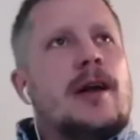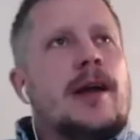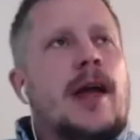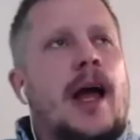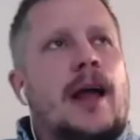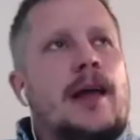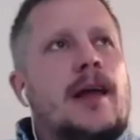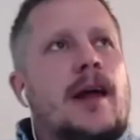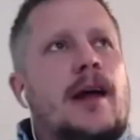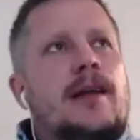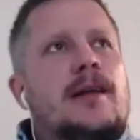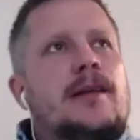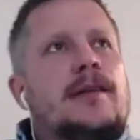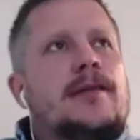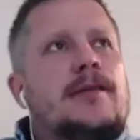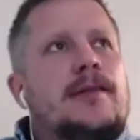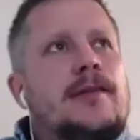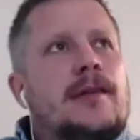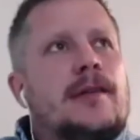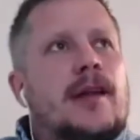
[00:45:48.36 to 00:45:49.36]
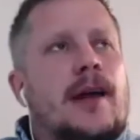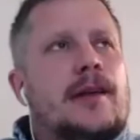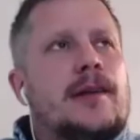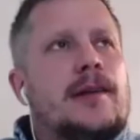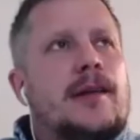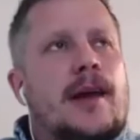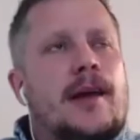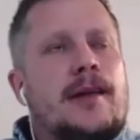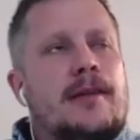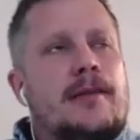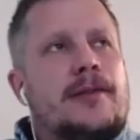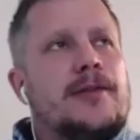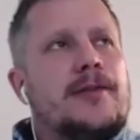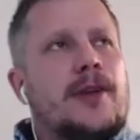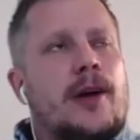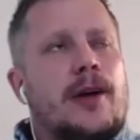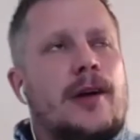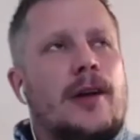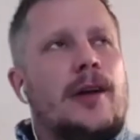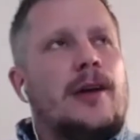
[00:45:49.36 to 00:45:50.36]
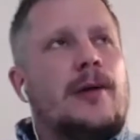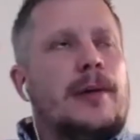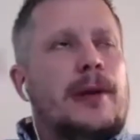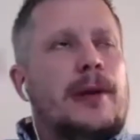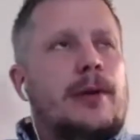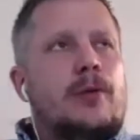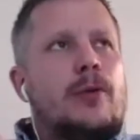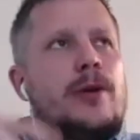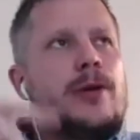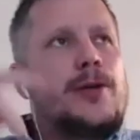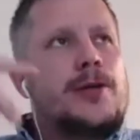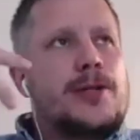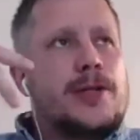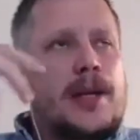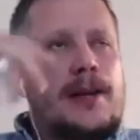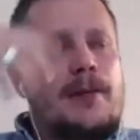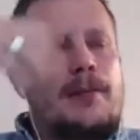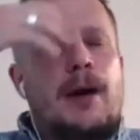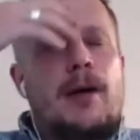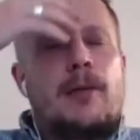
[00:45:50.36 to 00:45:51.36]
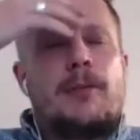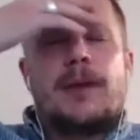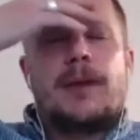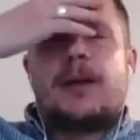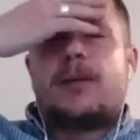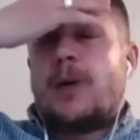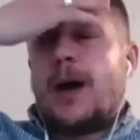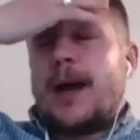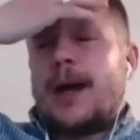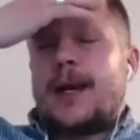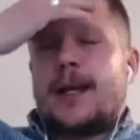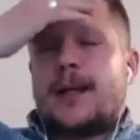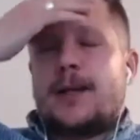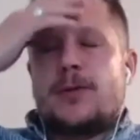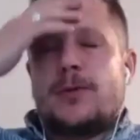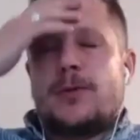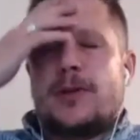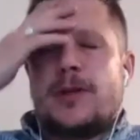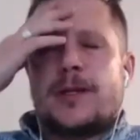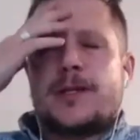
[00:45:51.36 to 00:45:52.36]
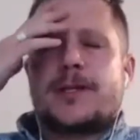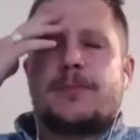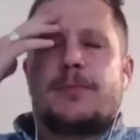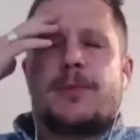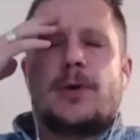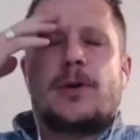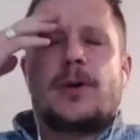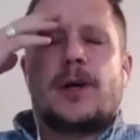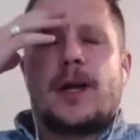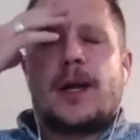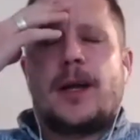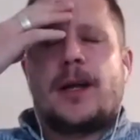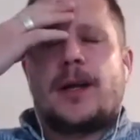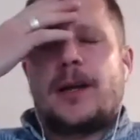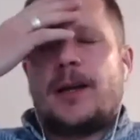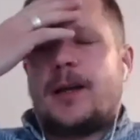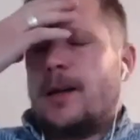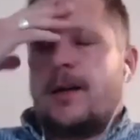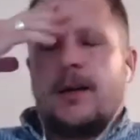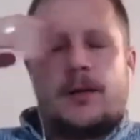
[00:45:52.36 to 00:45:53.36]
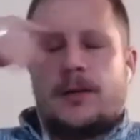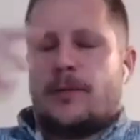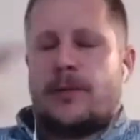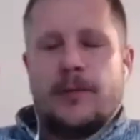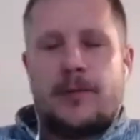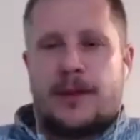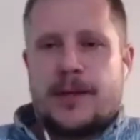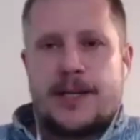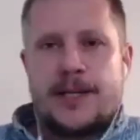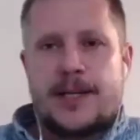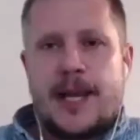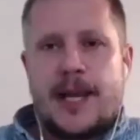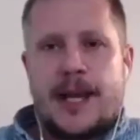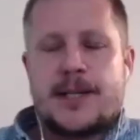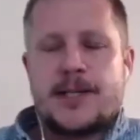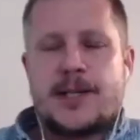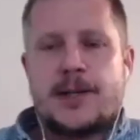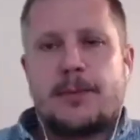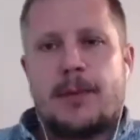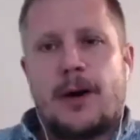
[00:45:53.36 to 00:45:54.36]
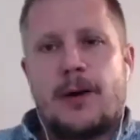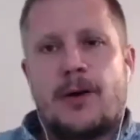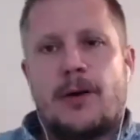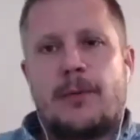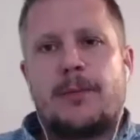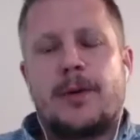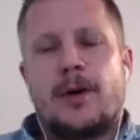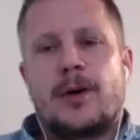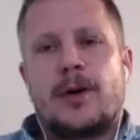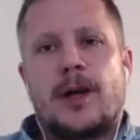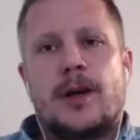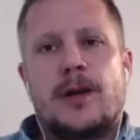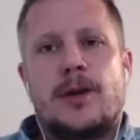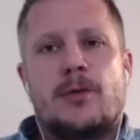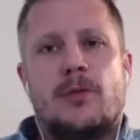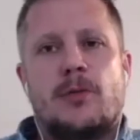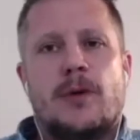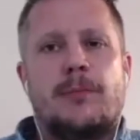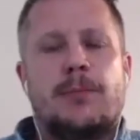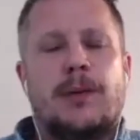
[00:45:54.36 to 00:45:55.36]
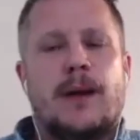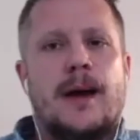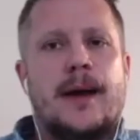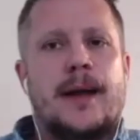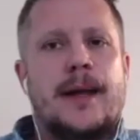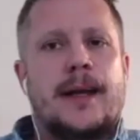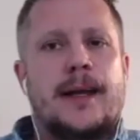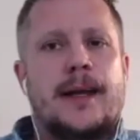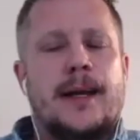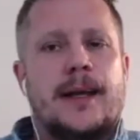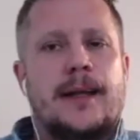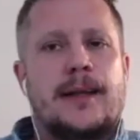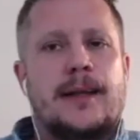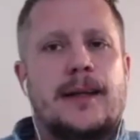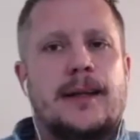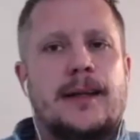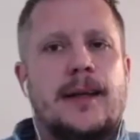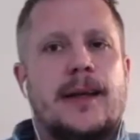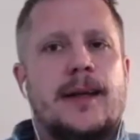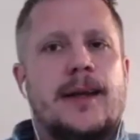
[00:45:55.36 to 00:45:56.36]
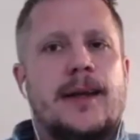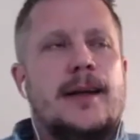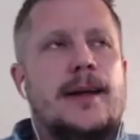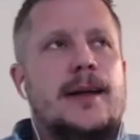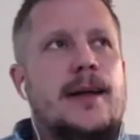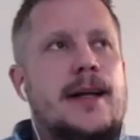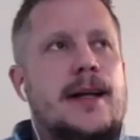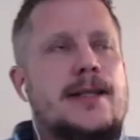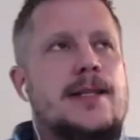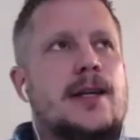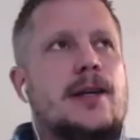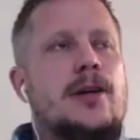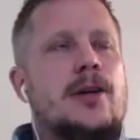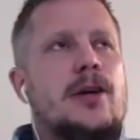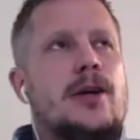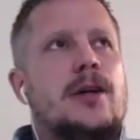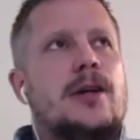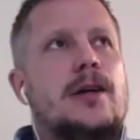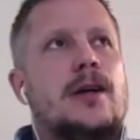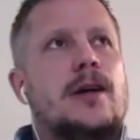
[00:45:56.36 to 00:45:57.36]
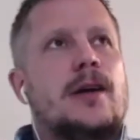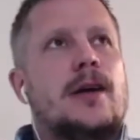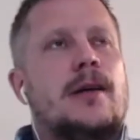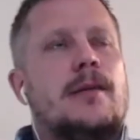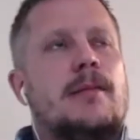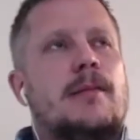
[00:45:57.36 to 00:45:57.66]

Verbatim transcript: I I, I, I stuck a little bit what you said about me writing you this book and uh, this text about your book, and you replying, and I think that's a good uh,